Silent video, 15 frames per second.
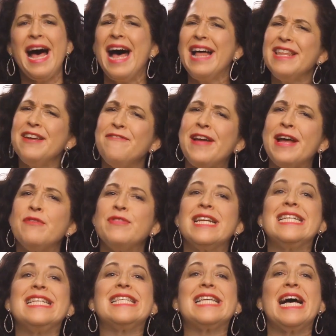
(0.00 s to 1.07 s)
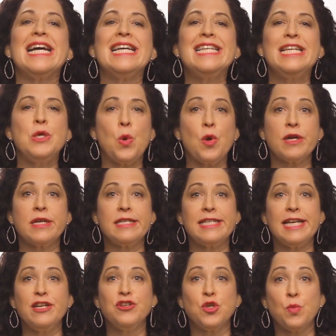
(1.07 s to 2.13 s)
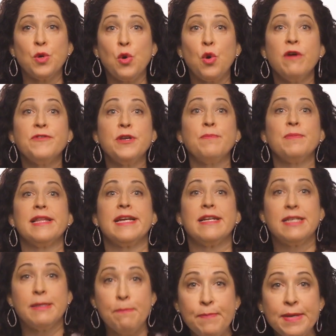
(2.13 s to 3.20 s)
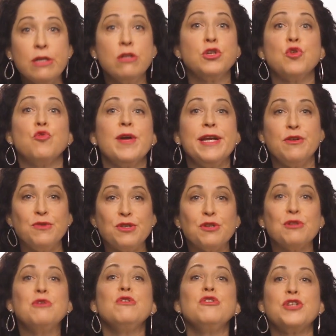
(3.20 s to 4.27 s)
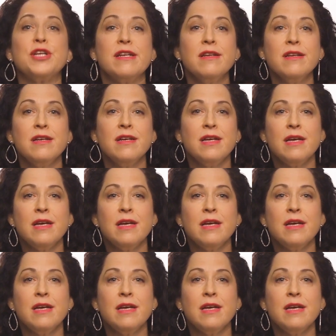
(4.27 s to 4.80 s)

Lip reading: Ali found that his IT organization would often plan to build a great new solution,